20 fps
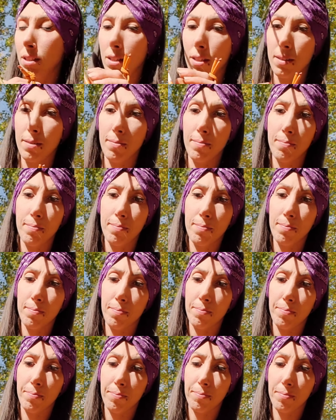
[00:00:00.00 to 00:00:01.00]

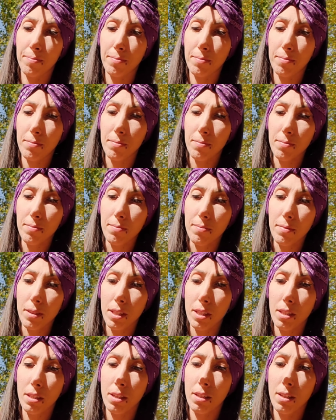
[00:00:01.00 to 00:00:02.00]

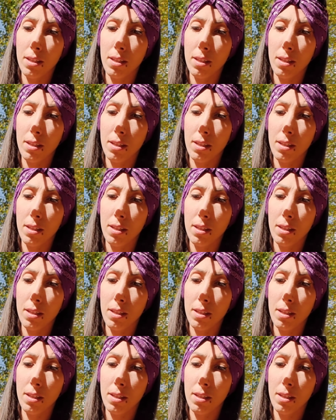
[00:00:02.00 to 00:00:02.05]
(no one is talking)